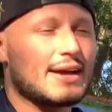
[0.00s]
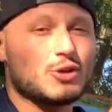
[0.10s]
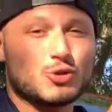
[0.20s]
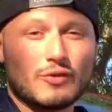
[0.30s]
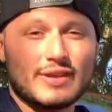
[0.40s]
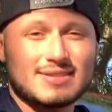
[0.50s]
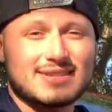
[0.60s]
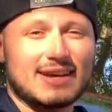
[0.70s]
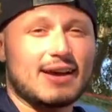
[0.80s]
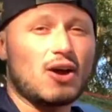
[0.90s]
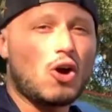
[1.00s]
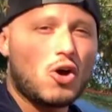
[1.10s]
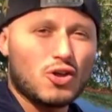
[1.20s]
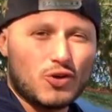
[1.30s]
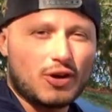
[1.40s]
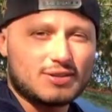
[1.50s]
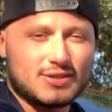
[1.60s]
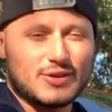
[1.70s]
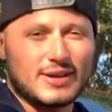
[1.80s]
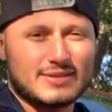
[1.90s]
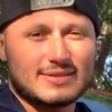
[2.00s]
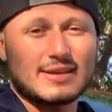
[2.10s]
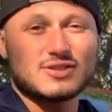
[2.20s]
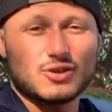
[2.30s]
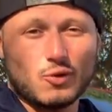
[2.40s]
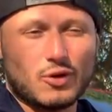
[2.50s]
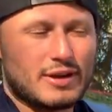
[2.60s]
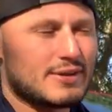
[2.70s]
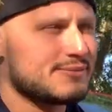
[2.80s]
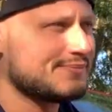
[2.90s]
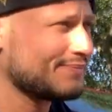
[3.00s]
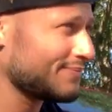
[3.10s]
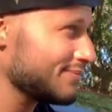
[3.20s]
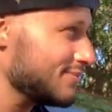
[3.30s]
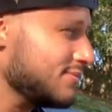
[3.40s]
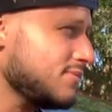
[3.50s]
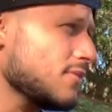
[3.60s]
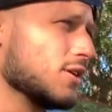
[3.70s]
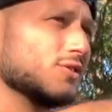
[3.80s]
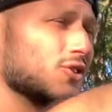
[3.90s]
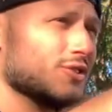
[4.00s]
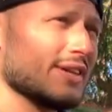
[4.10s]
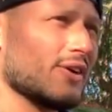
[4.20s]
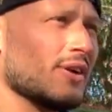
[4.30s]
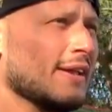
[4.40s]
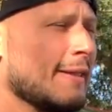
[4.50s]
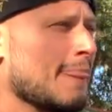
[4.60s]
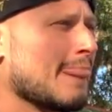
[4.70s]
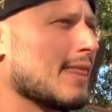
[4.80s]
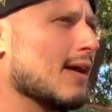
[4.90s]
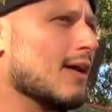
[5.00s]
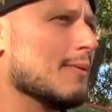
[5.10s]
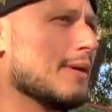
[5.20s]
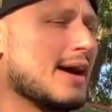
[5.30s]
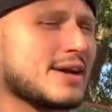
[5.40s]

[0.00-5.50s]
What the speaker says: and drove the STI all across the United States to Oregon. Turns out I